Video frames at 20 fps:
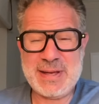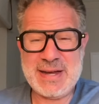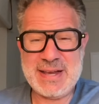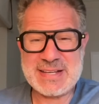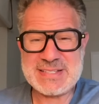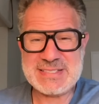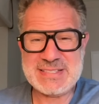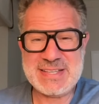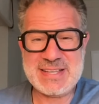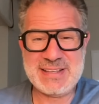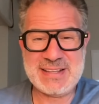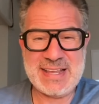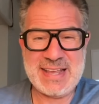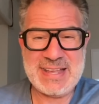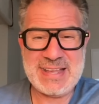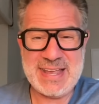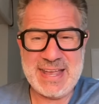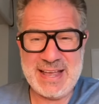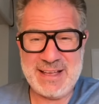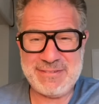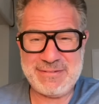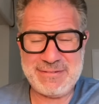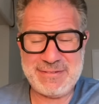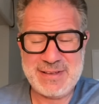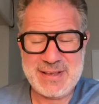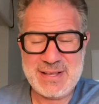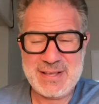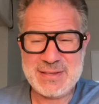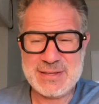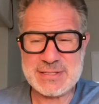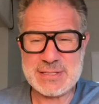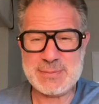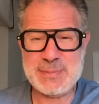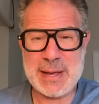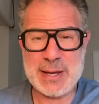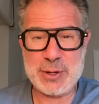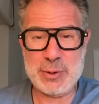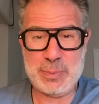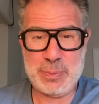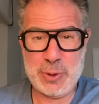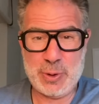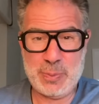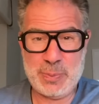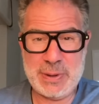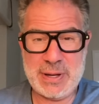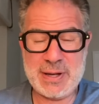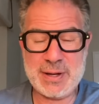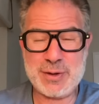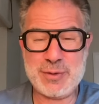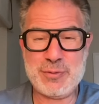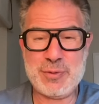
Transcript: next Legal AF, this is Michael Popok